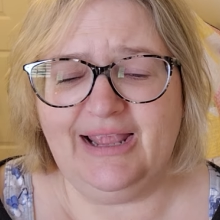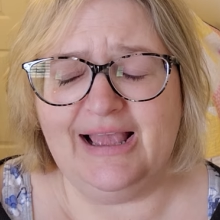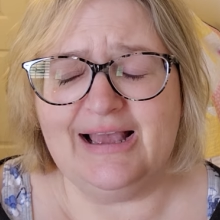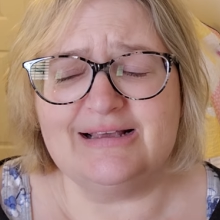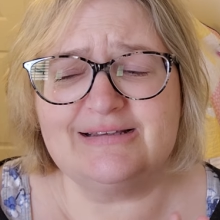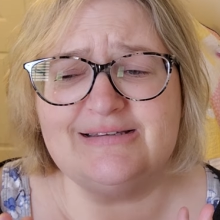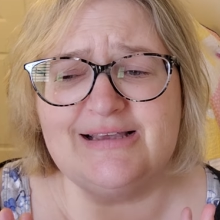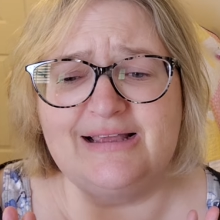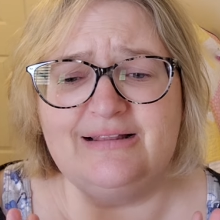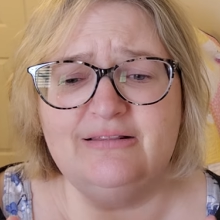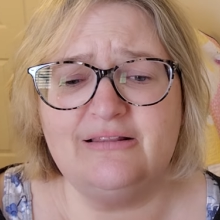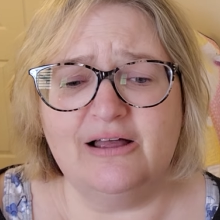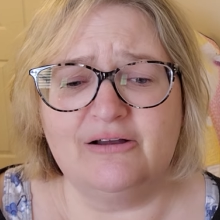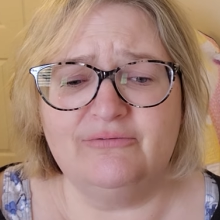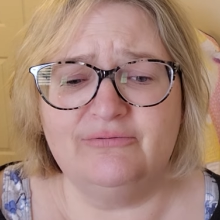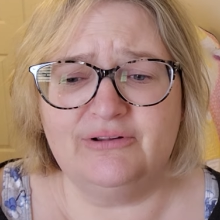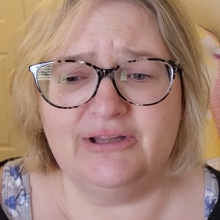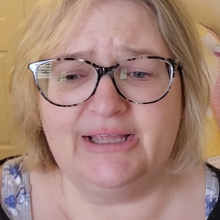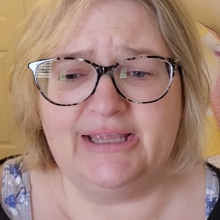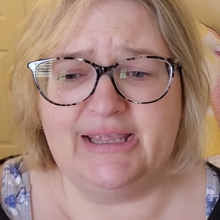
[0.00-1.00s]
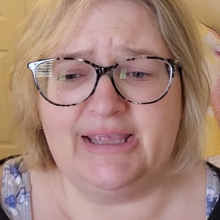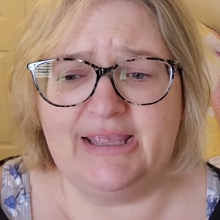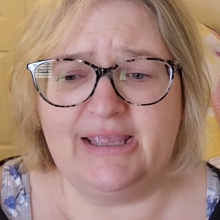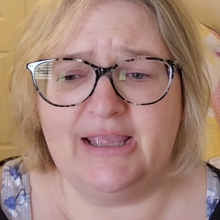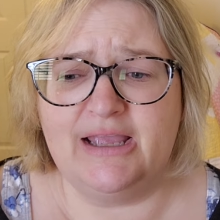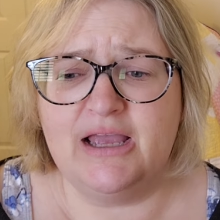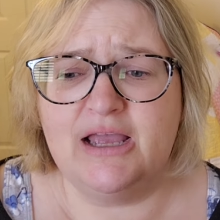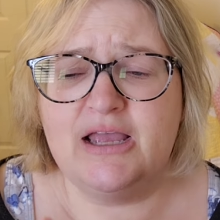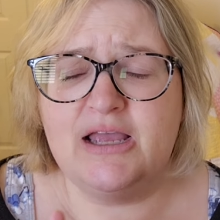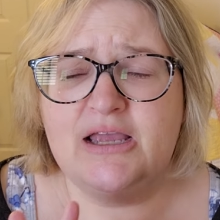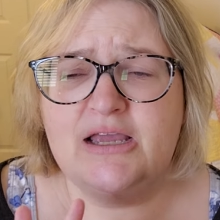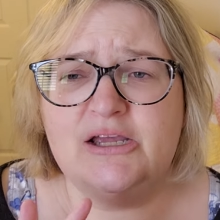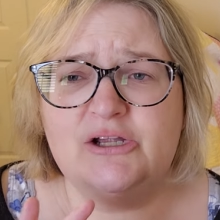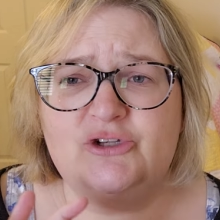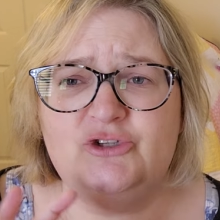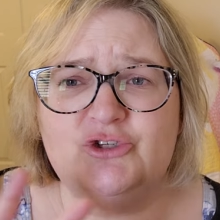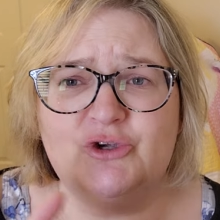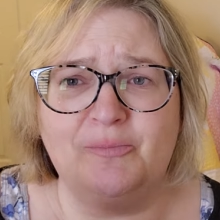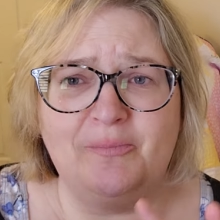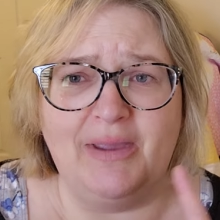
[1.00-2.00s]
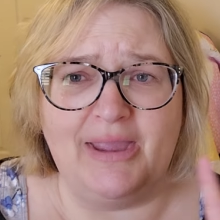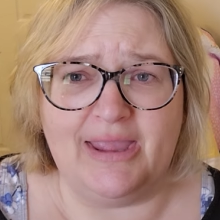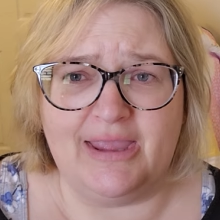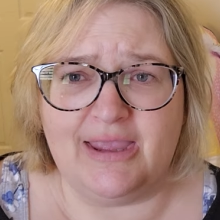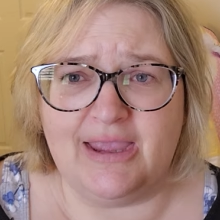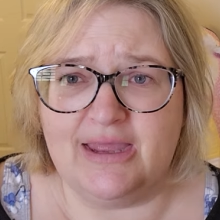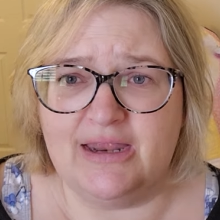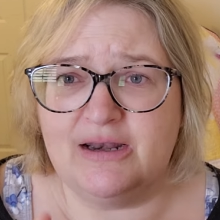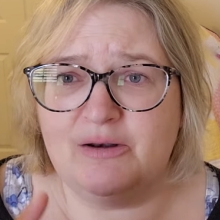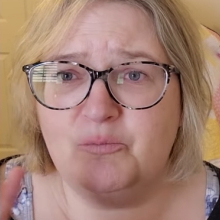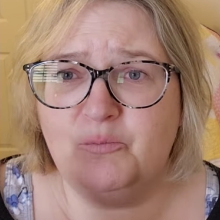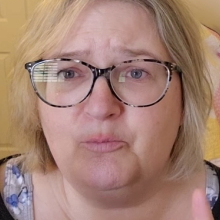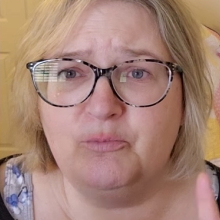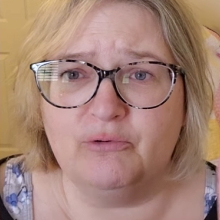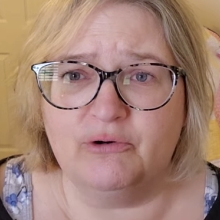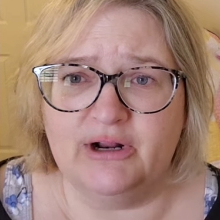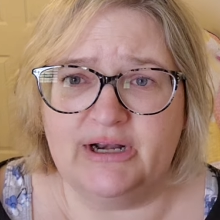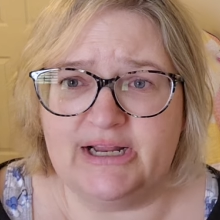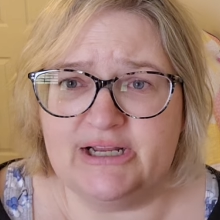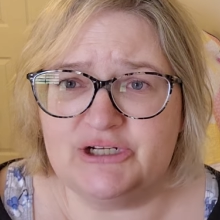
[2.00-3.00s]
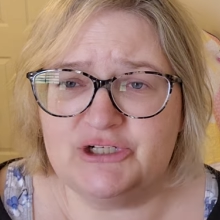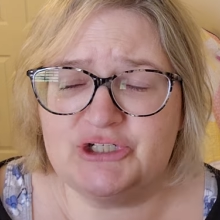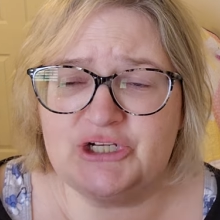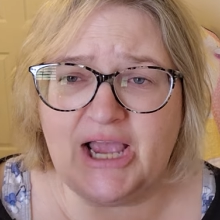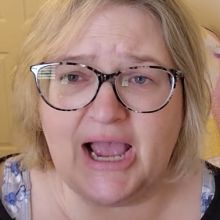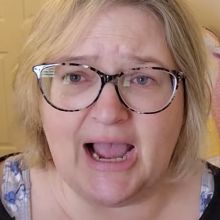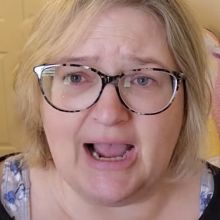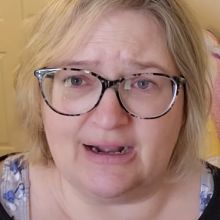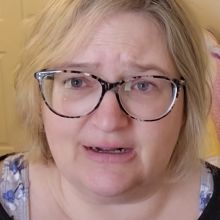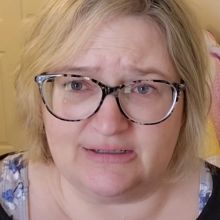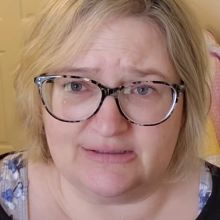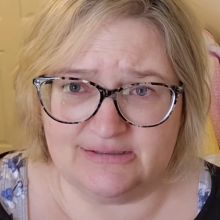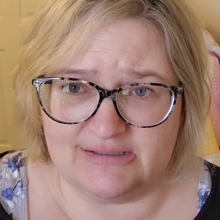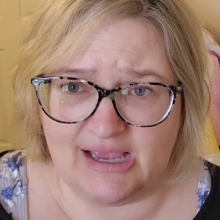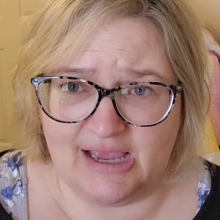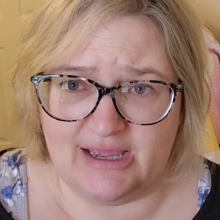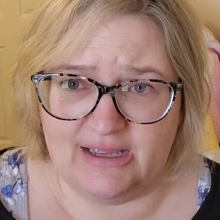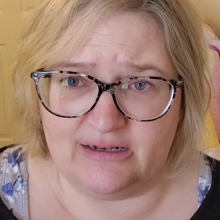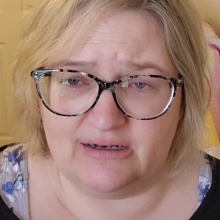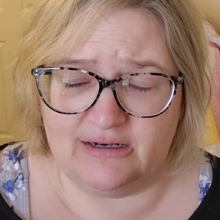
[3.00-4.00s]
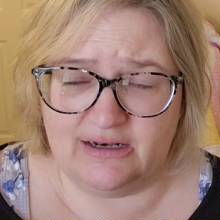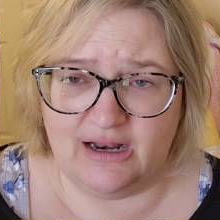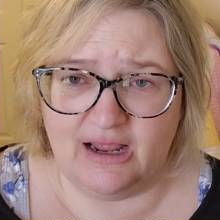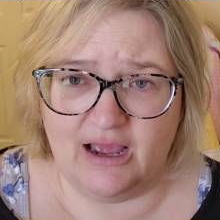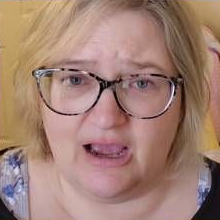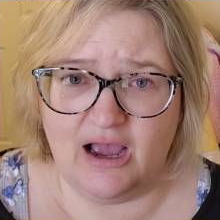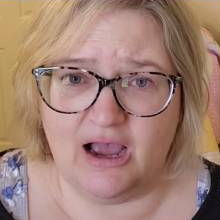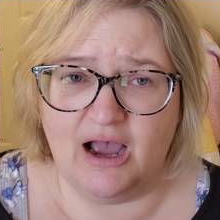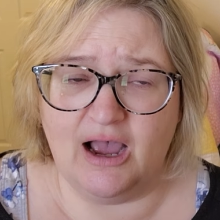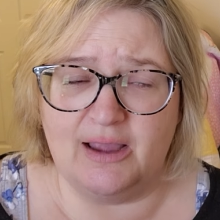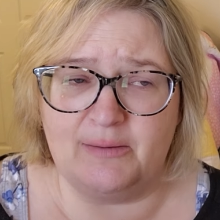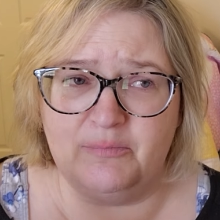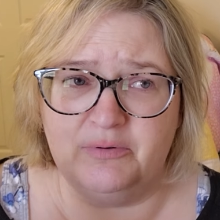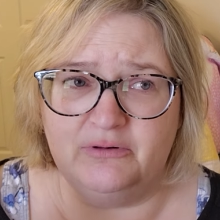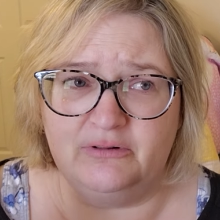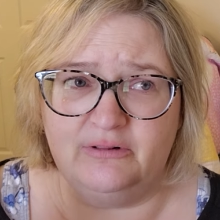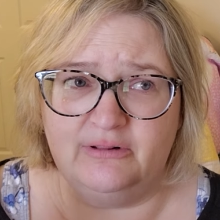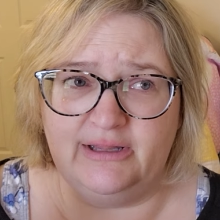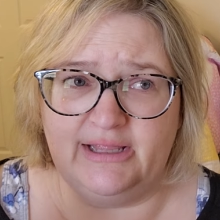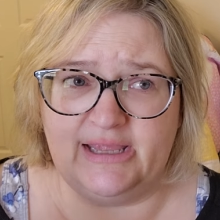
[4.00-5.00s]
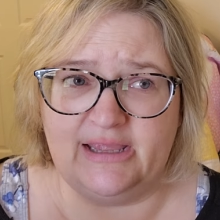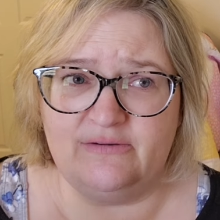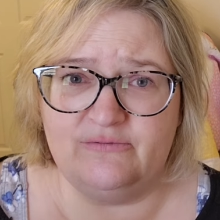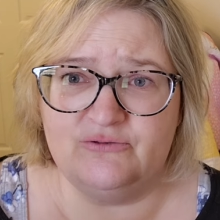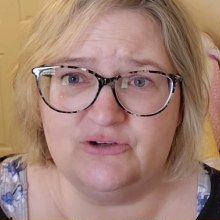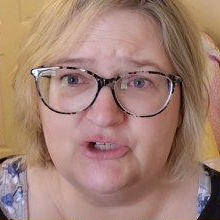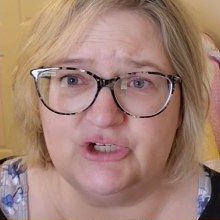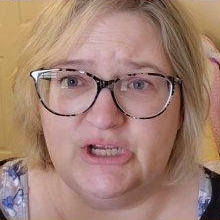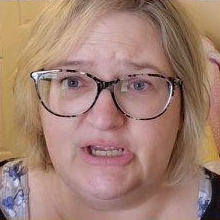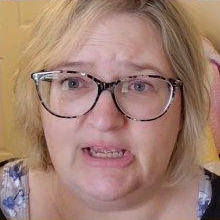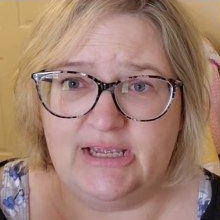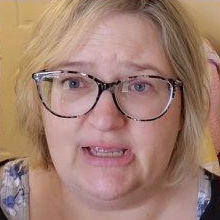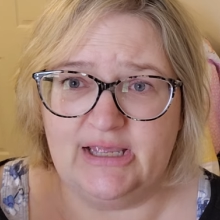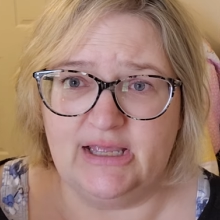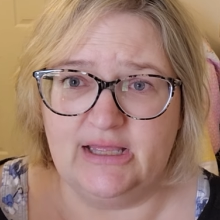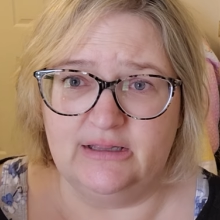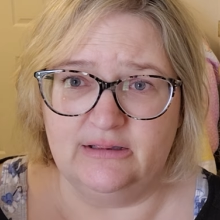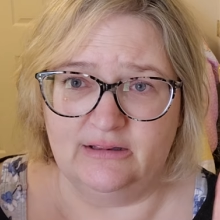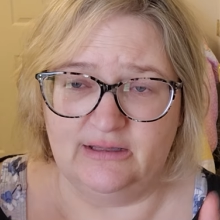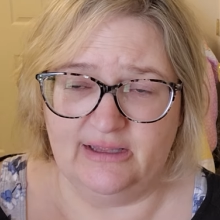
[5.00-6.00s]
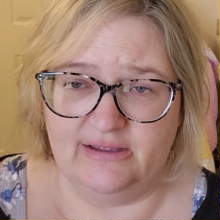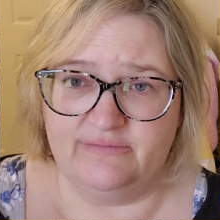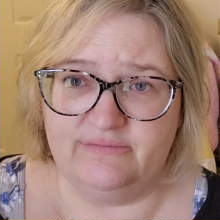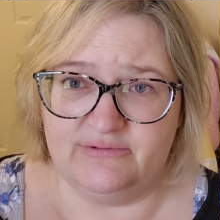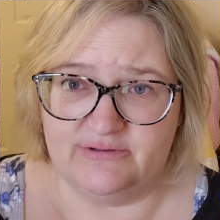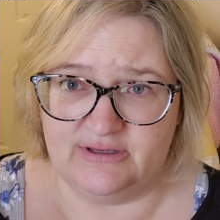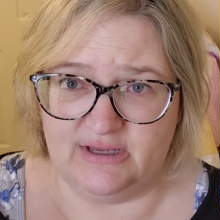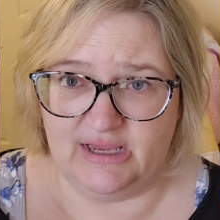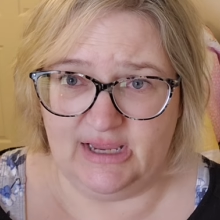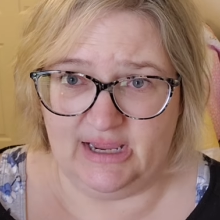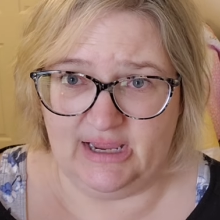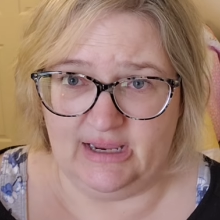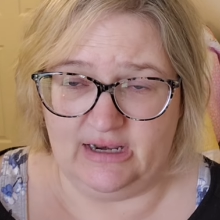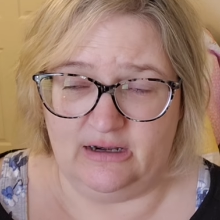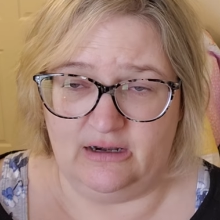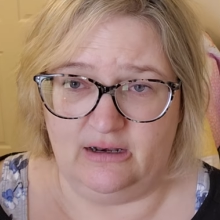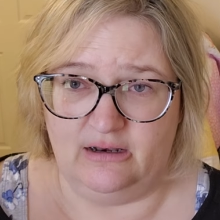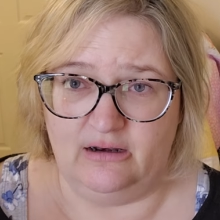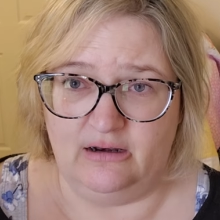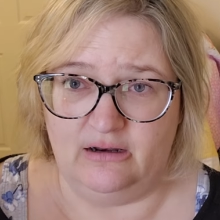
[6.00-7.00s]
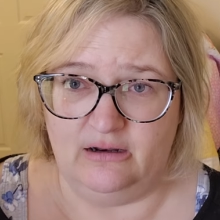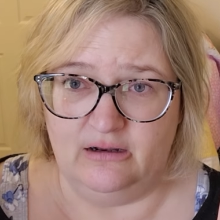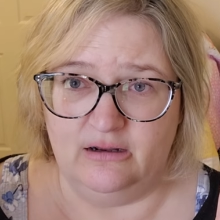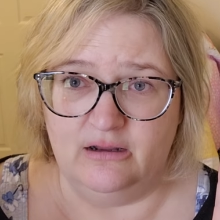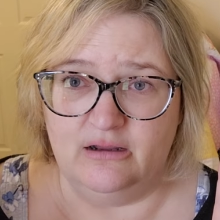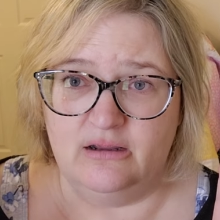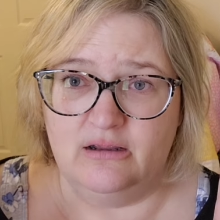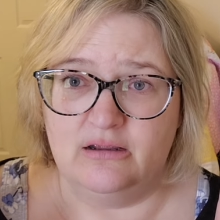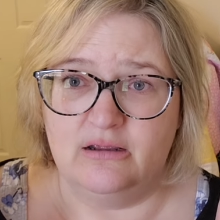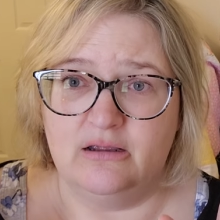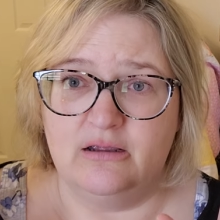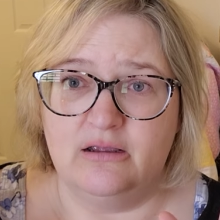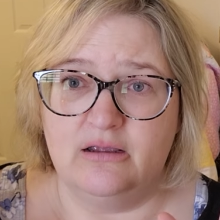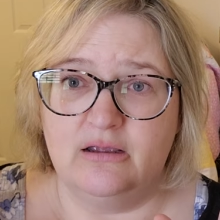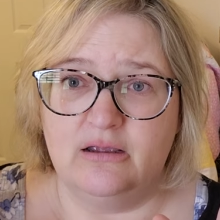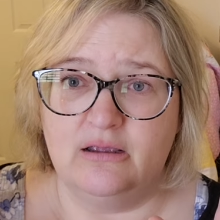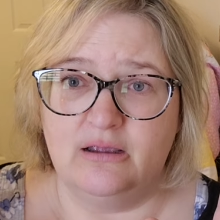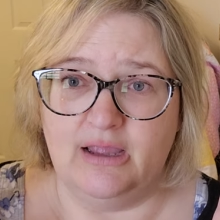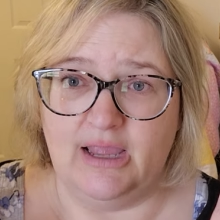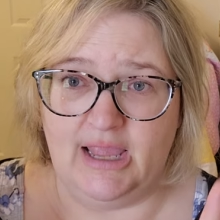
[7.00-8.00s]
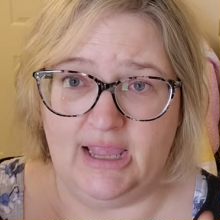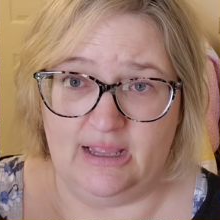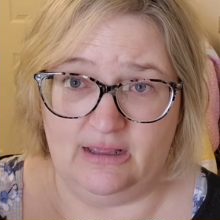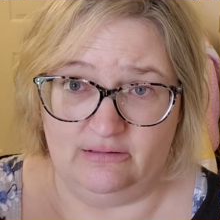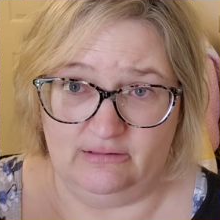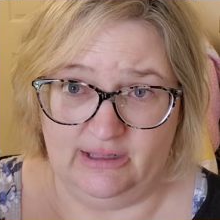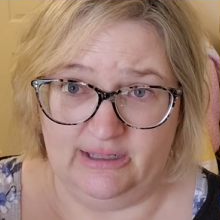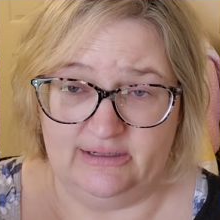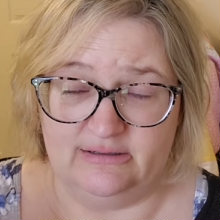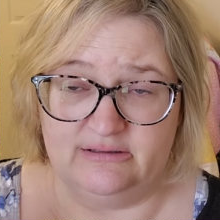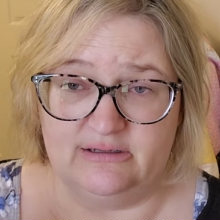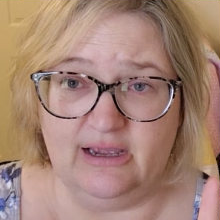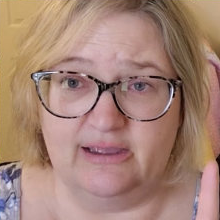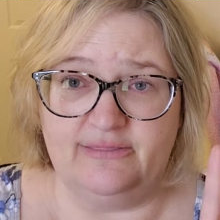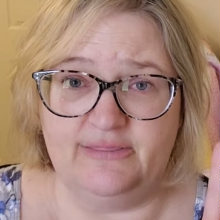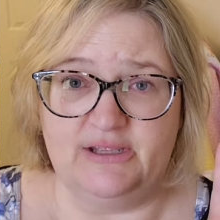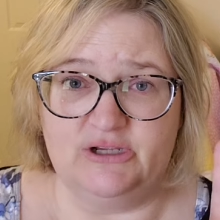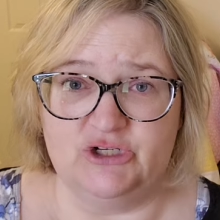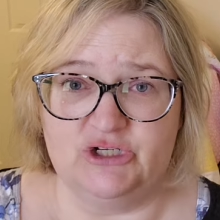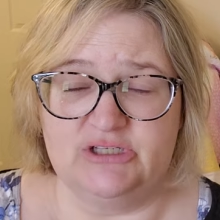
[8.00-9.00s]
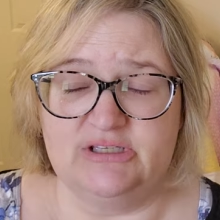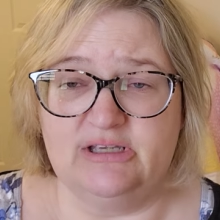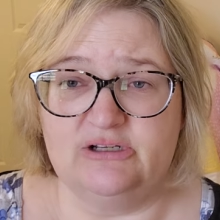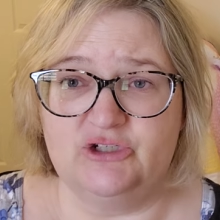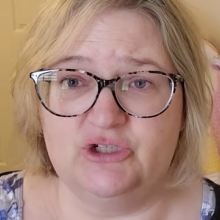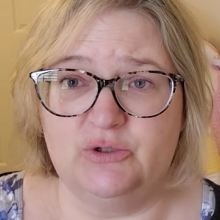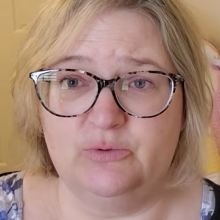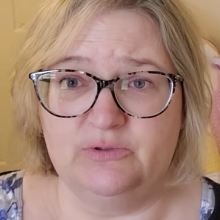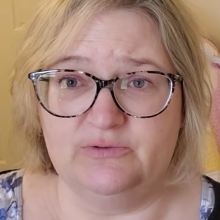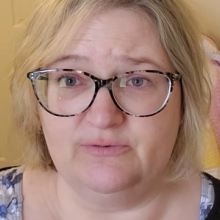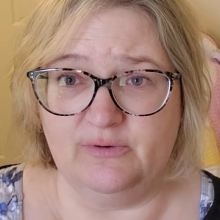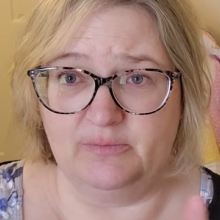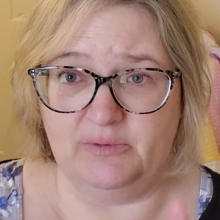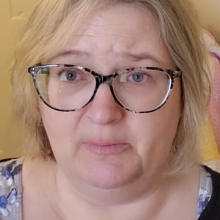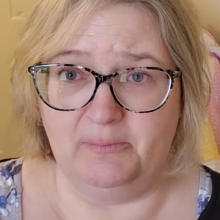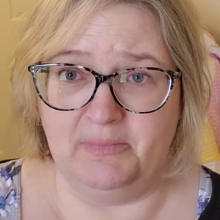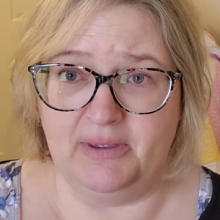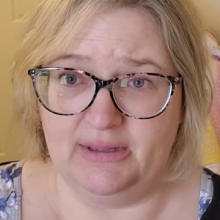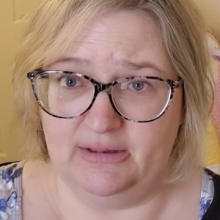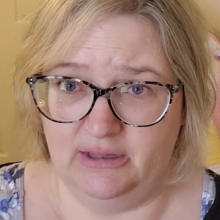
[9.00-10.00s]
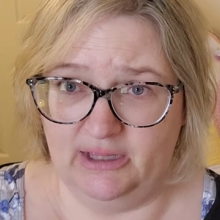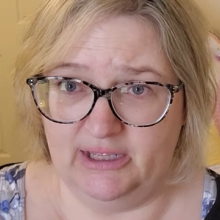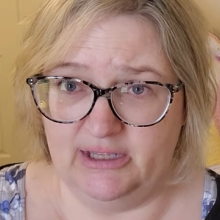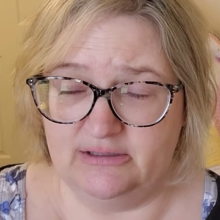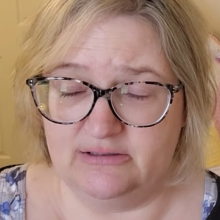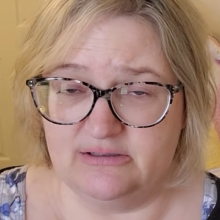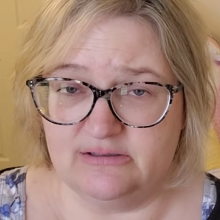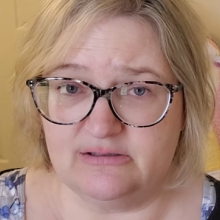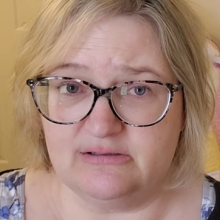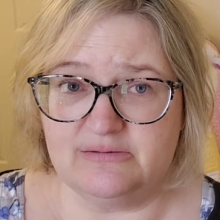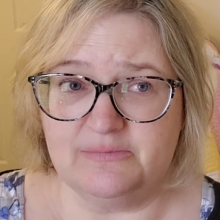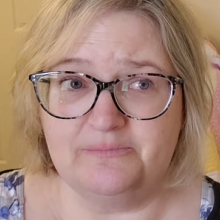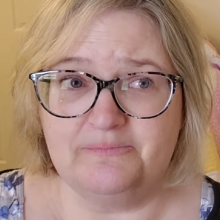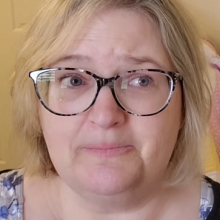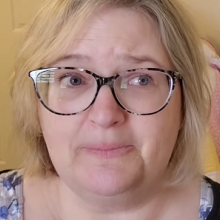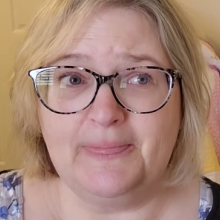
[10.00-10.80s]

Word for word: has a lovely Jamaican British accent. I believe she lives in England. I think she said she was from the Midlands.